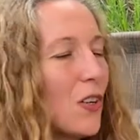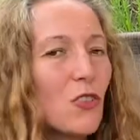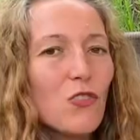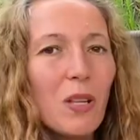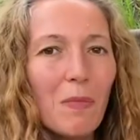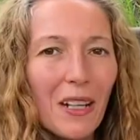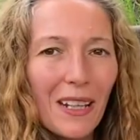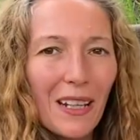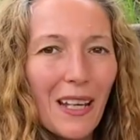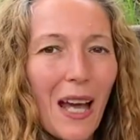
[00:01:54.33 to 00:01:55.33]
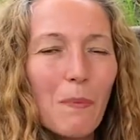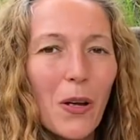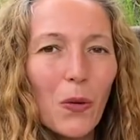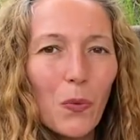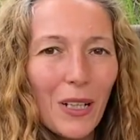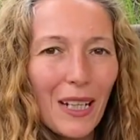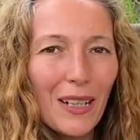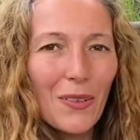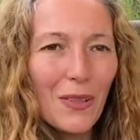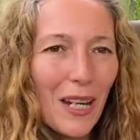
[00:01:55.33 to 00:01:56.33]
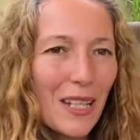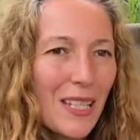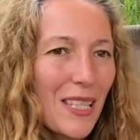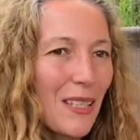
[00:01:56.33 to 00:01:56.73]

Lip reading: dreaming about winning the race.